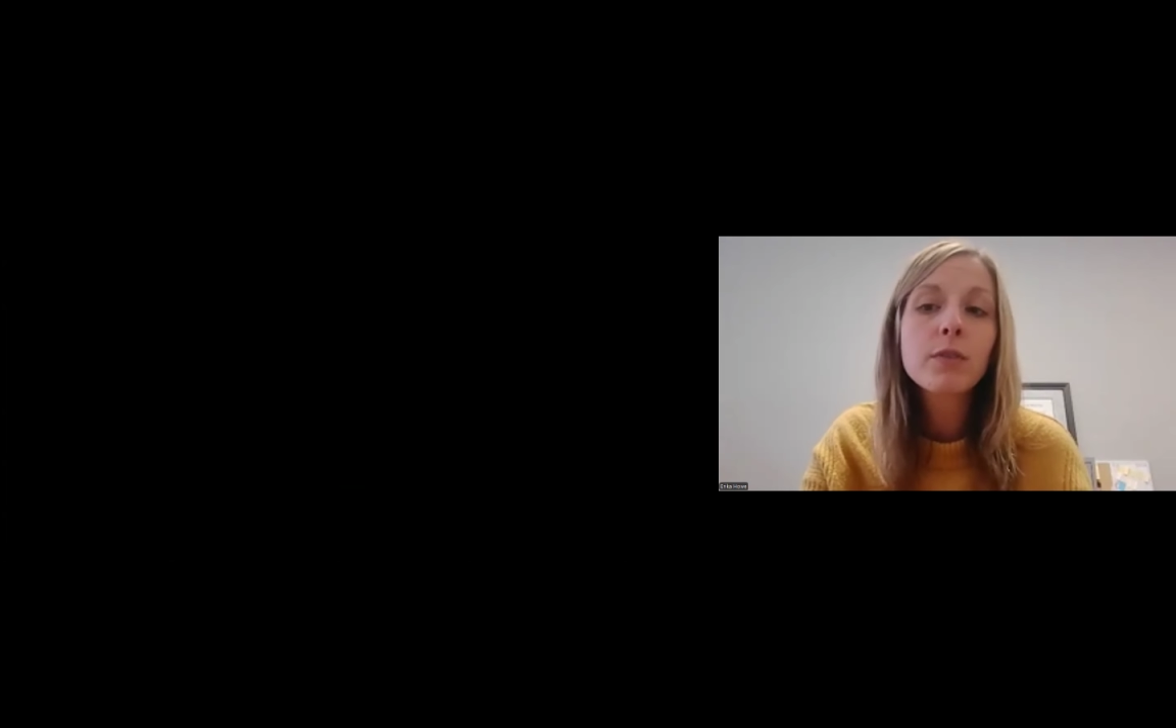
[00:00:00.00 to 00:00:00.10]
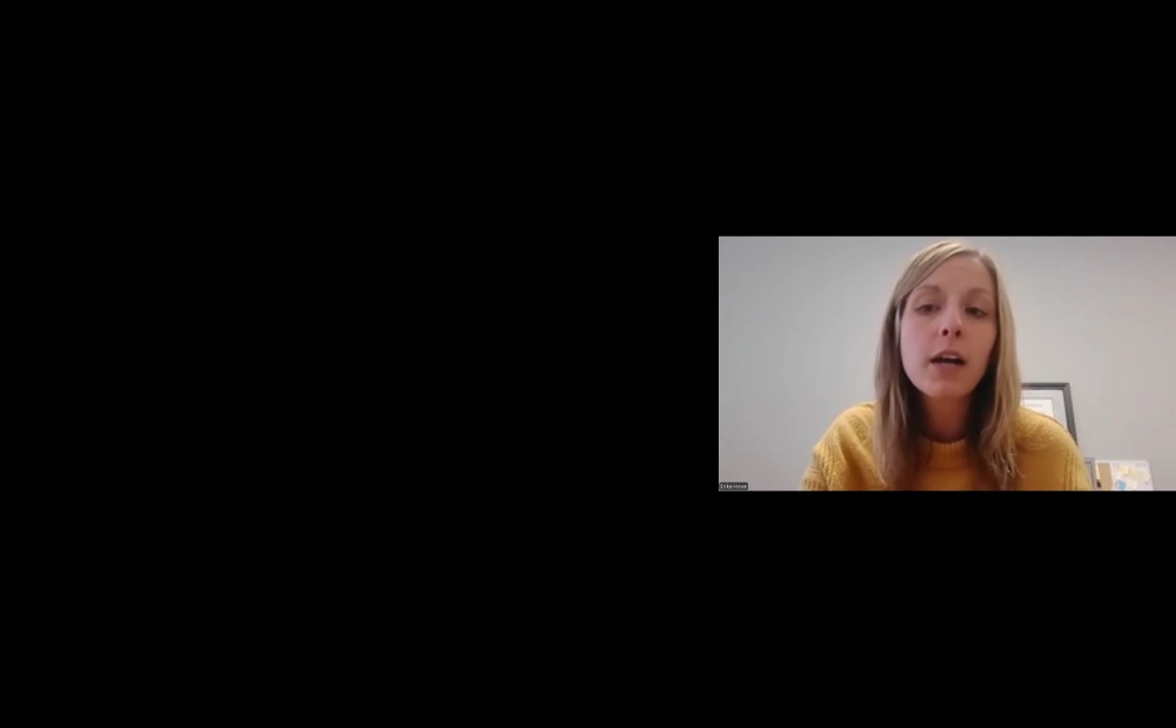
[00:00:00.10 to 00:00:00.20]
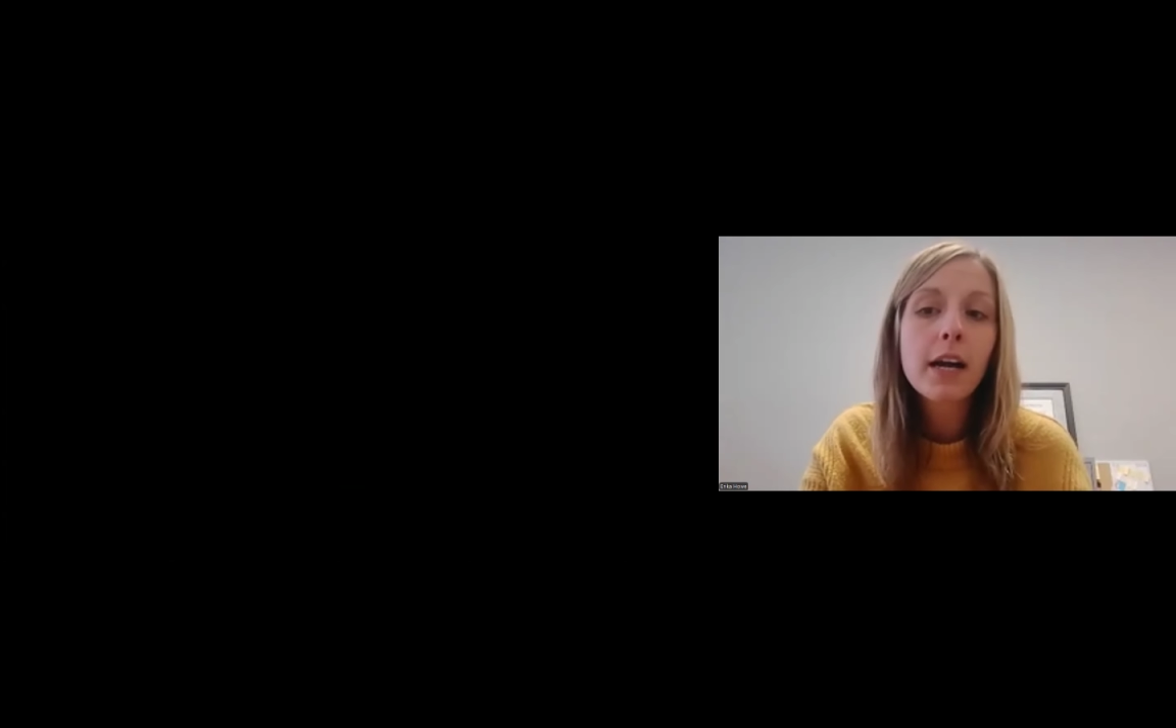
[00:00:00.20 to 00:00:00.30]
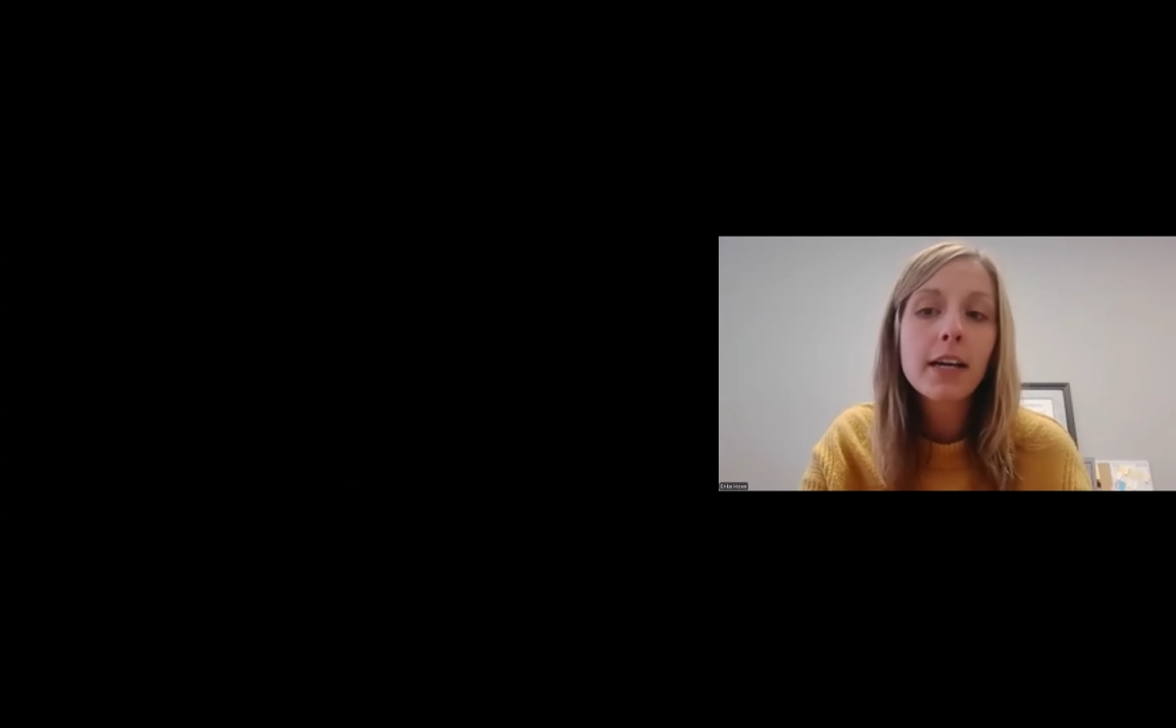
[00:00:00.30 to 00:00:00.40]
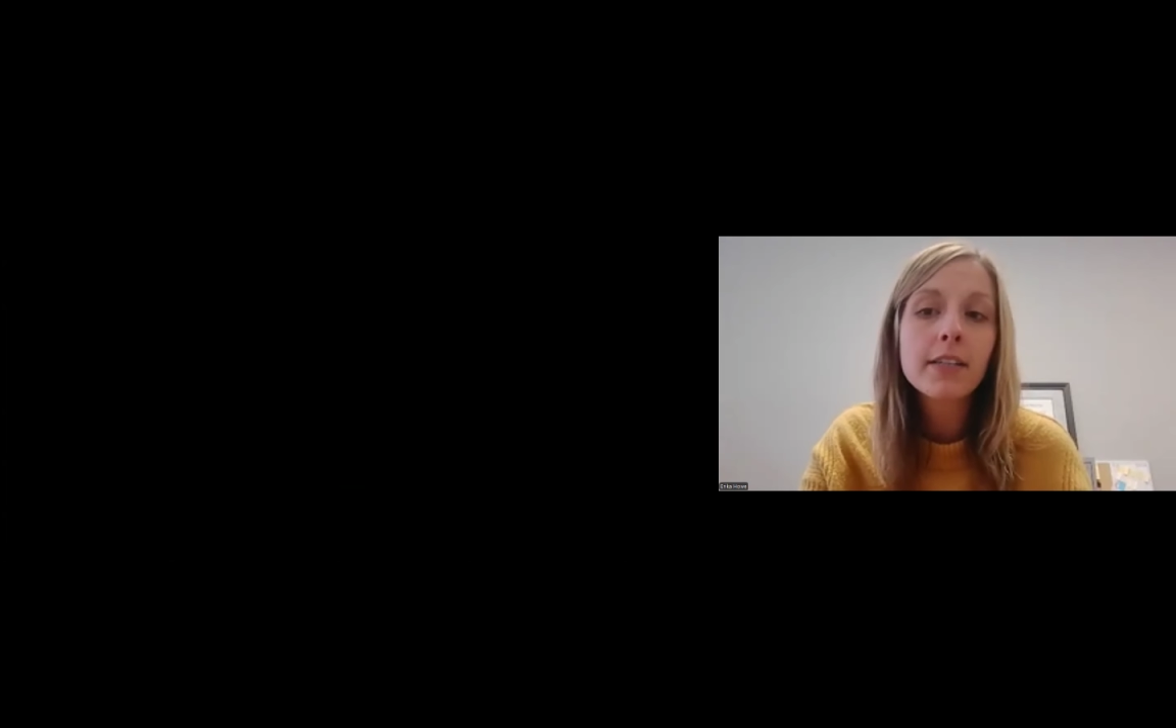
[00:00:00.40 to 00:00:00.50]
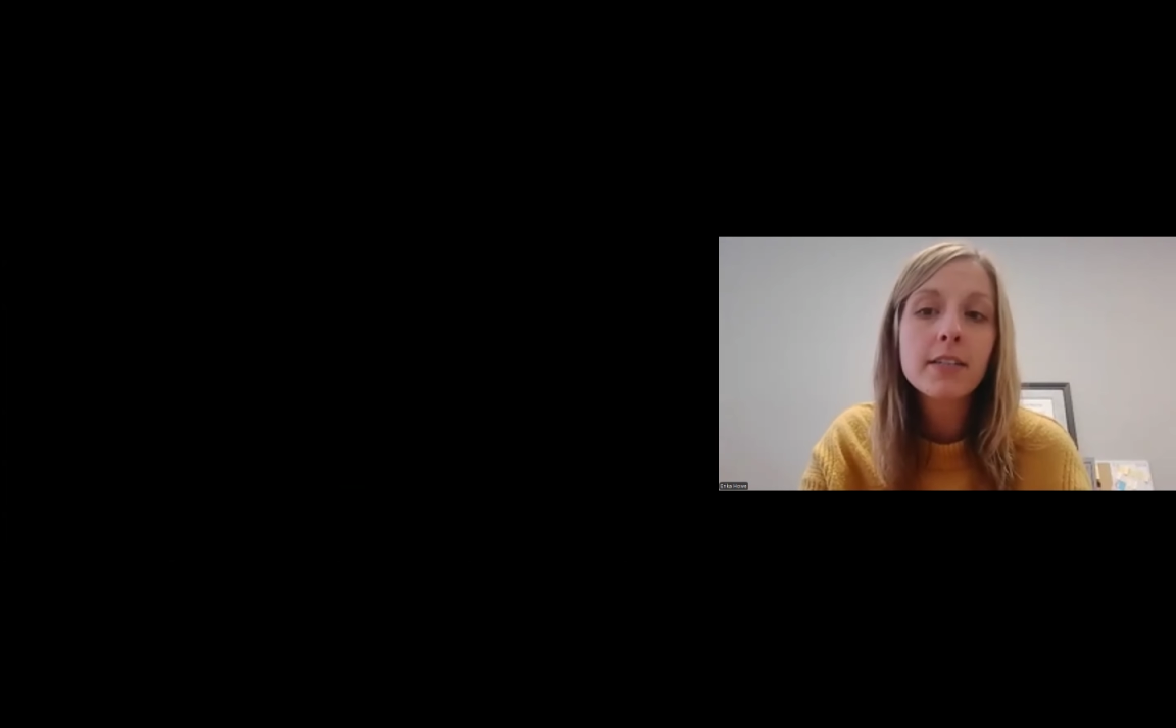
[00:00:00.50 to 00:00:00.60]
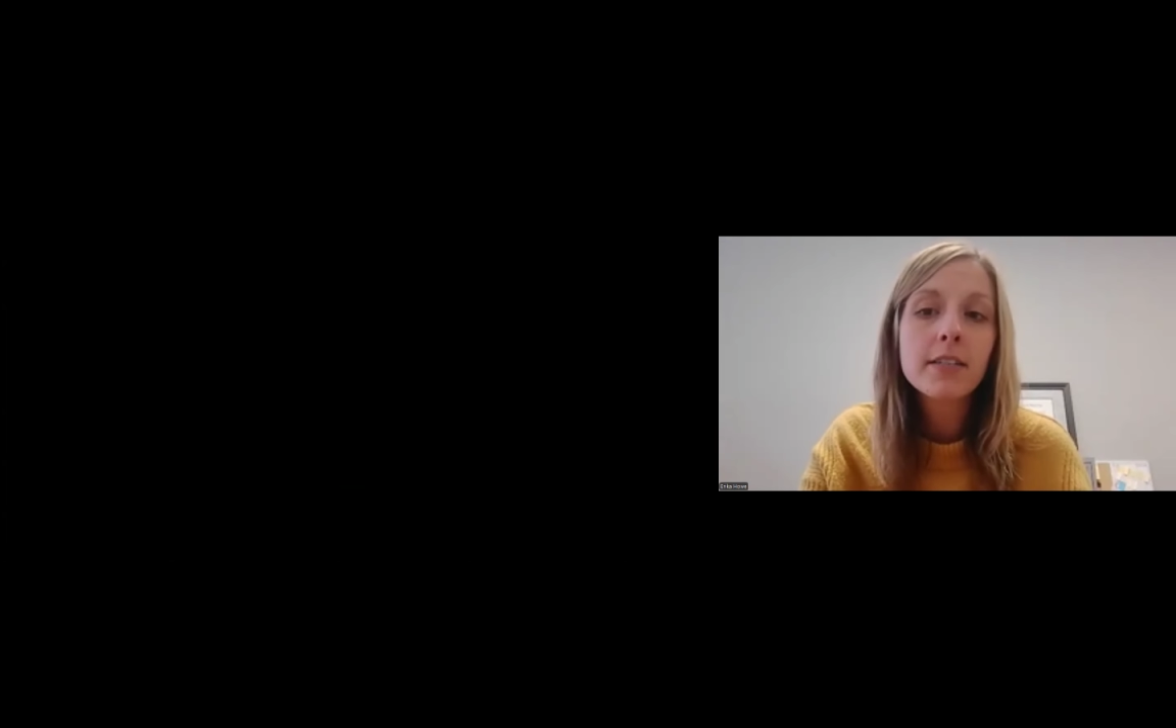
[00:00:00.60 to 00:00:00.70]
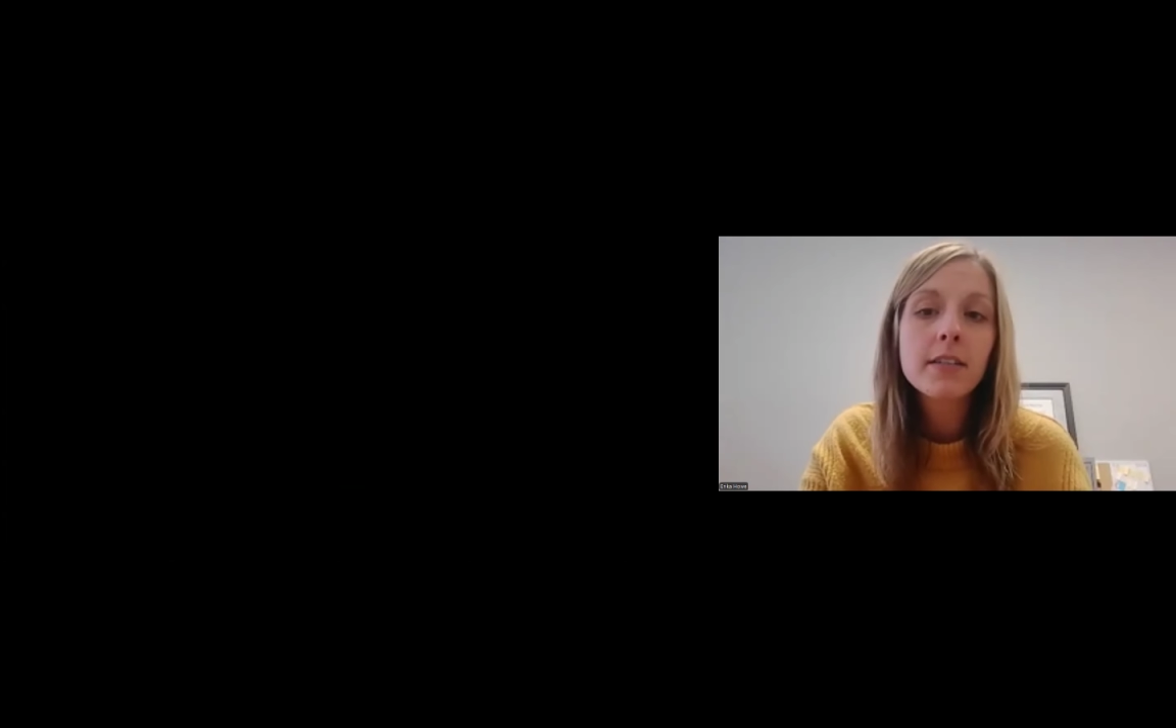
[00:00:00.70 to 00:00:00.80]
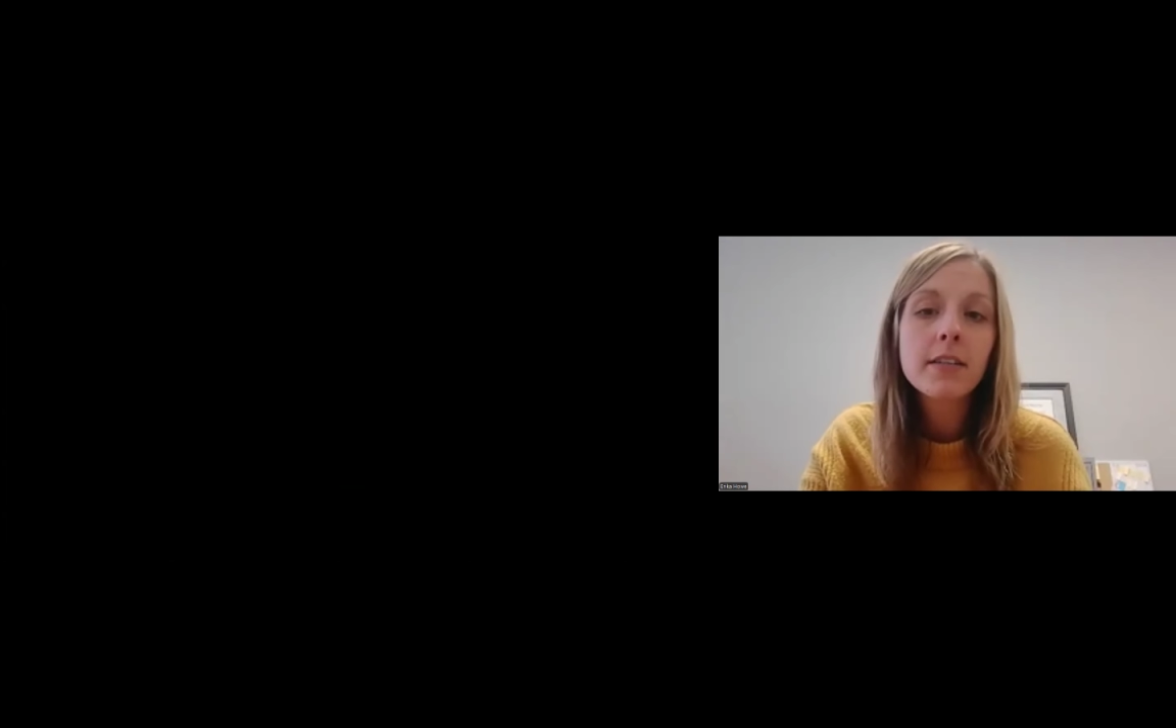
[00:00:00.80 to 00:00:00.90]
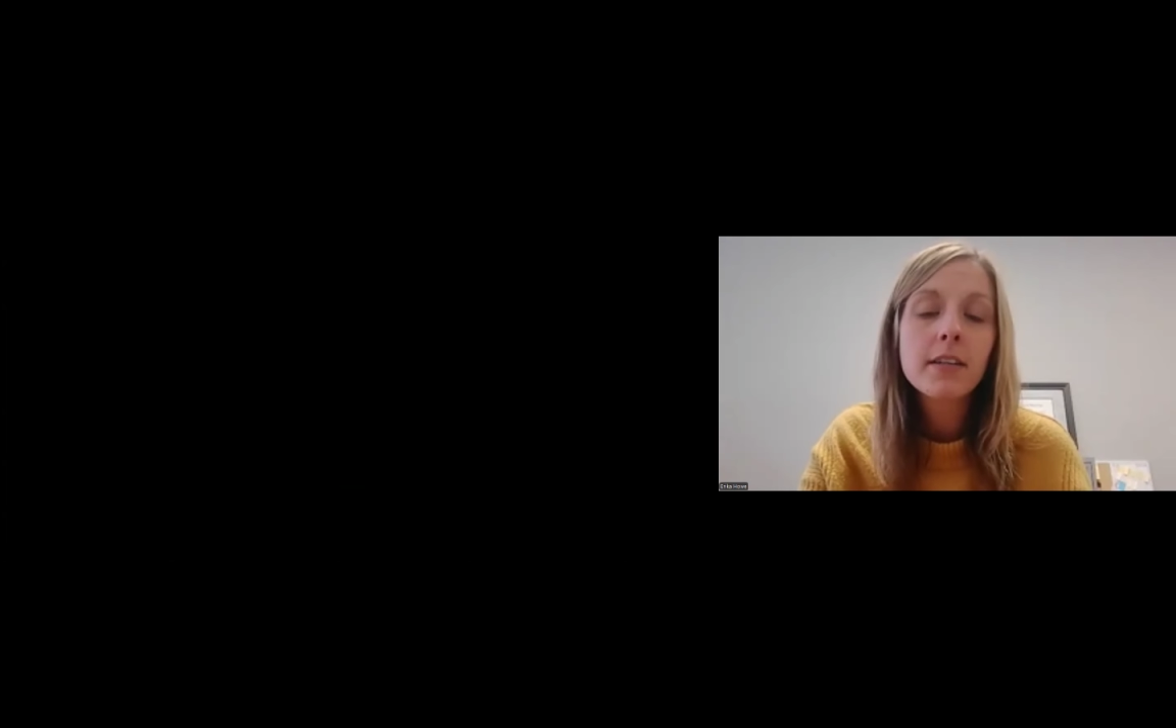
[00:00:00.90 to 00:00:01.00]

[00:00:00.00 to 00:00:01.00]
eyes